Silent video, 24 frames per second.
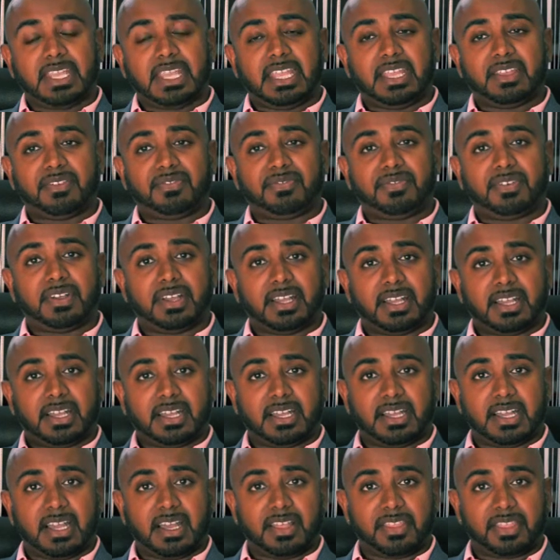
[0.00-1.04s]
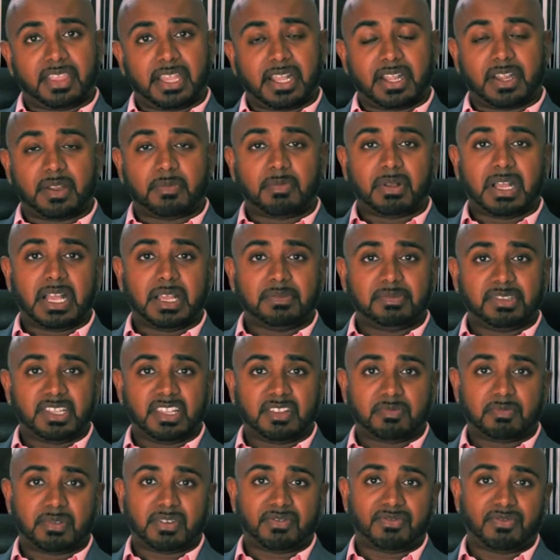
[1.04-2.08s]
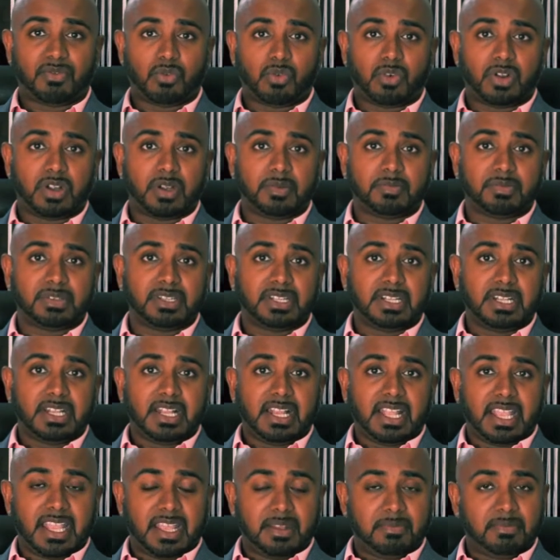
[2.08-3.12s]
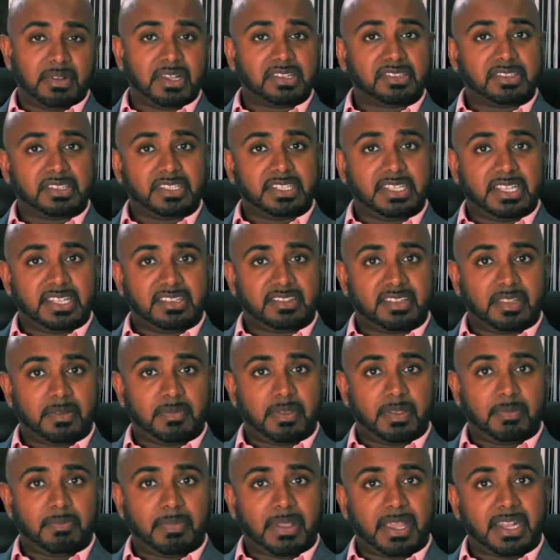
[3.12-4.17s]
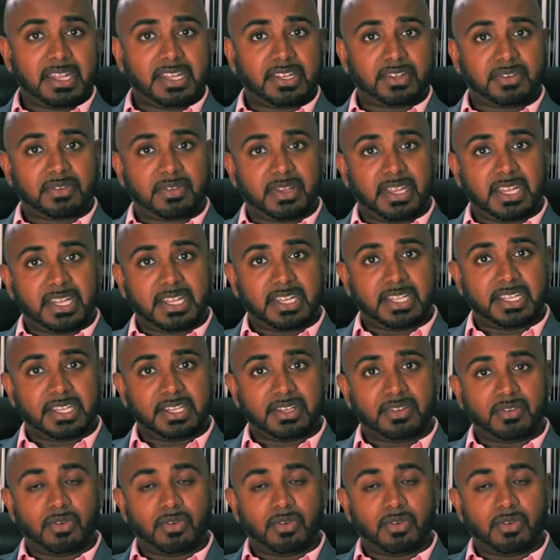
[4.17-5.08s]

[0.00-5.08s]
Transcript: if a thyroid biopsy is performed and muscle needs to be penetrated